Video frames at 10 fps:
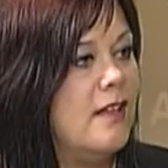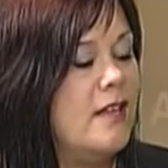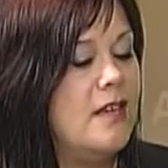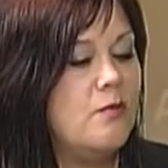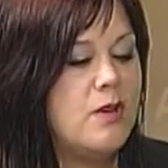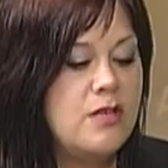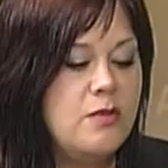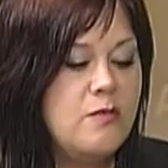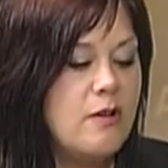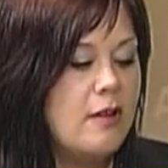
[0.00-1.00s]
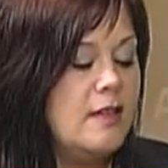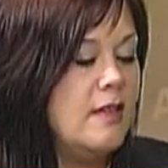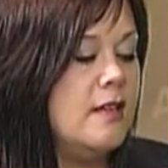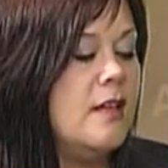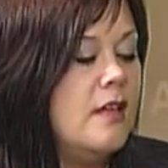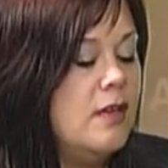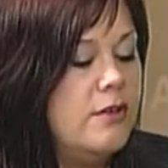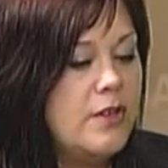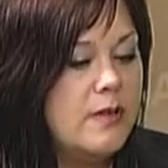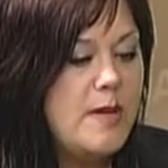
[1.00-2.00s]
And when you walk in,
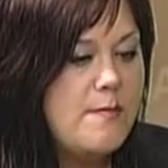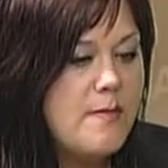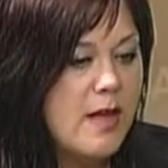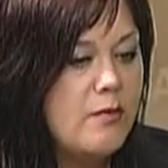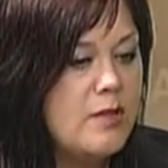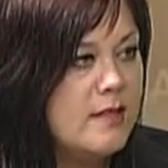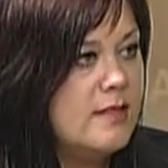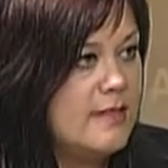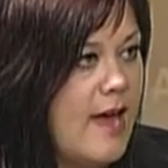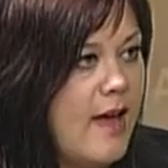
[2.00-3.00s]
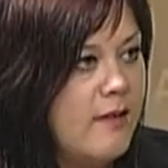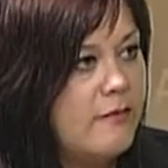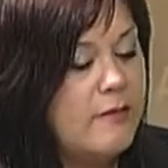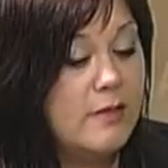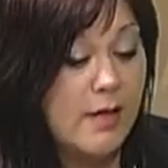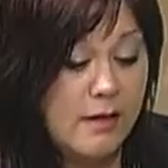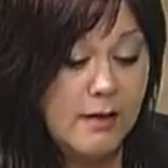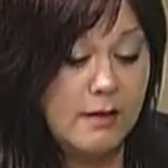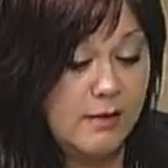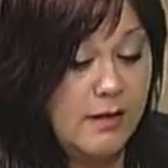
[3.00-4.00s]
you're going to be met with a staff that
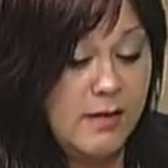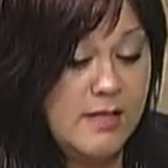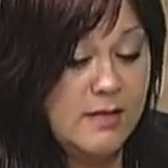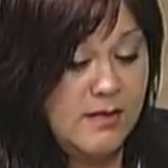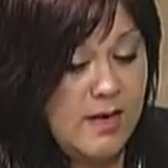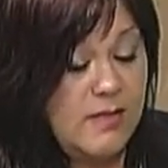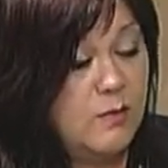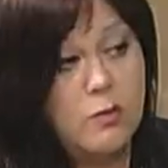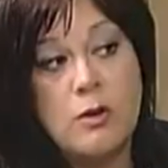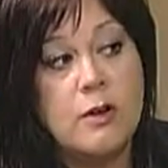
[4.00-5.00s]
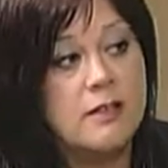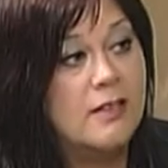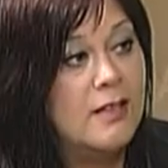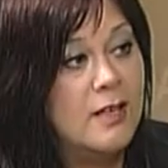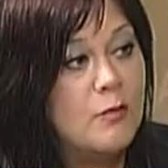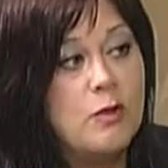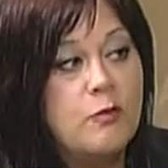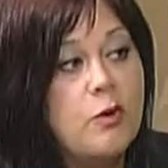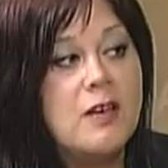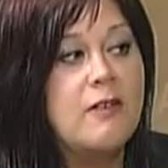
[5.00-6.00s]
has worked with
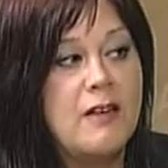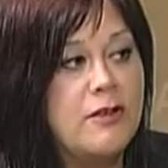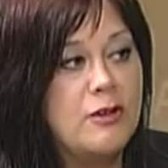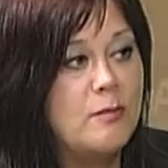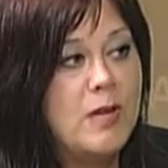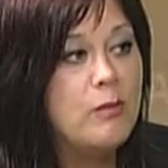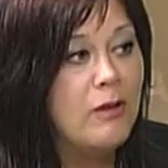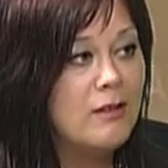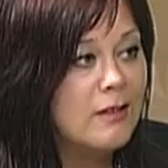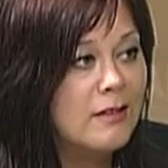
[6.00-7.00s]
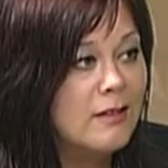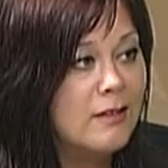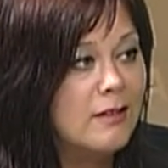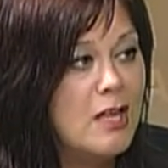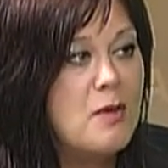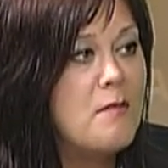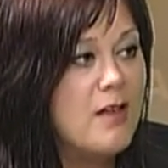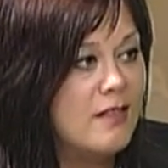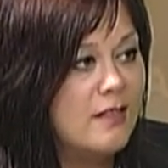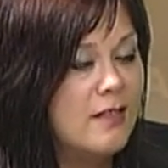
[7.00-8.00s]
4,500 people in the
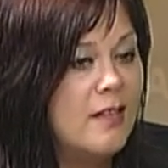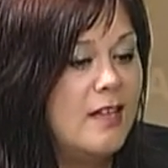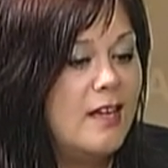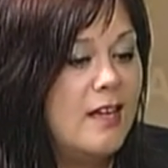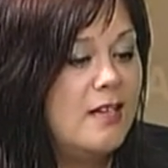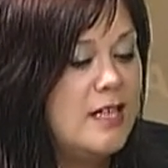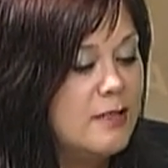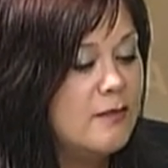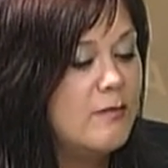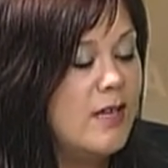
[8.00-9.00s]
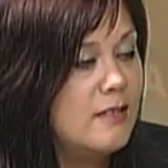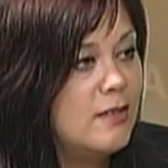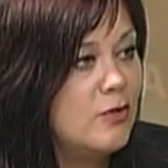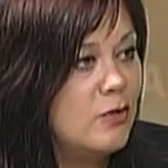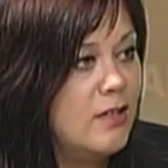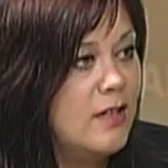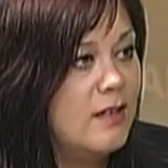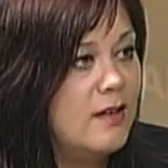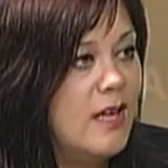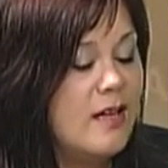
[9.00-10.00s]
month, and each of them has a story.
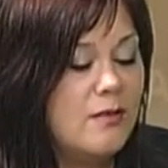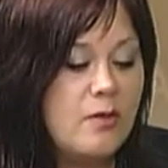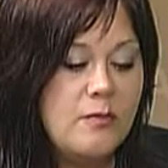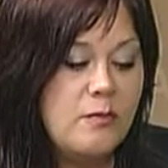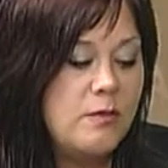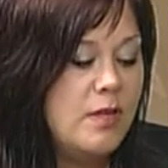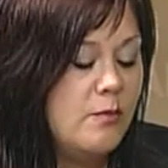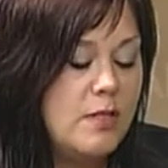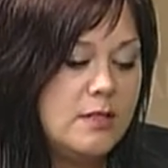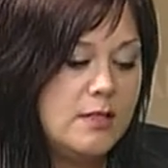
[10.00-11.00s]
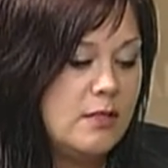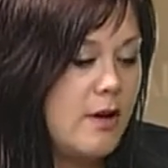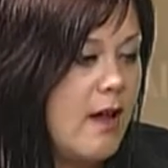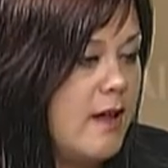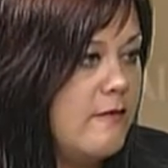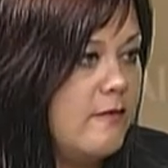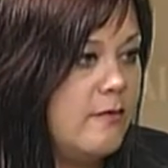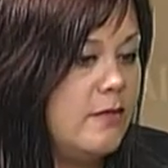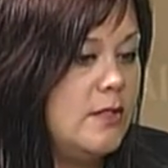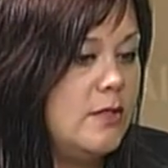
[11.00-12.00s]
And we just strive
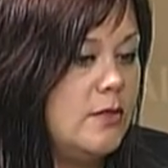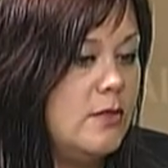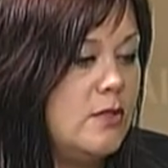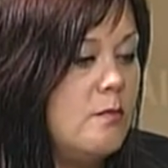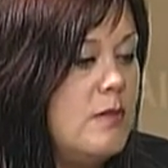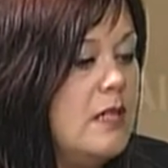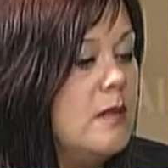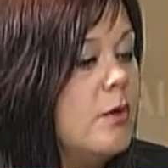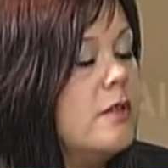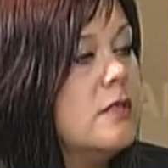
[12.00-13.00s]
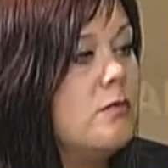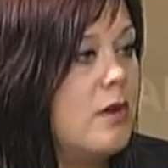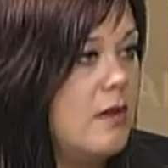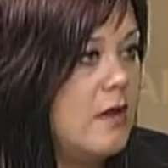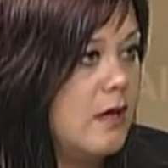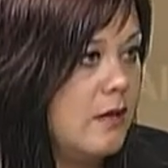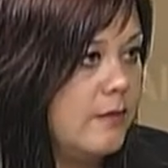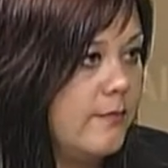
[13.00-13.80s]
to meet the person where they are.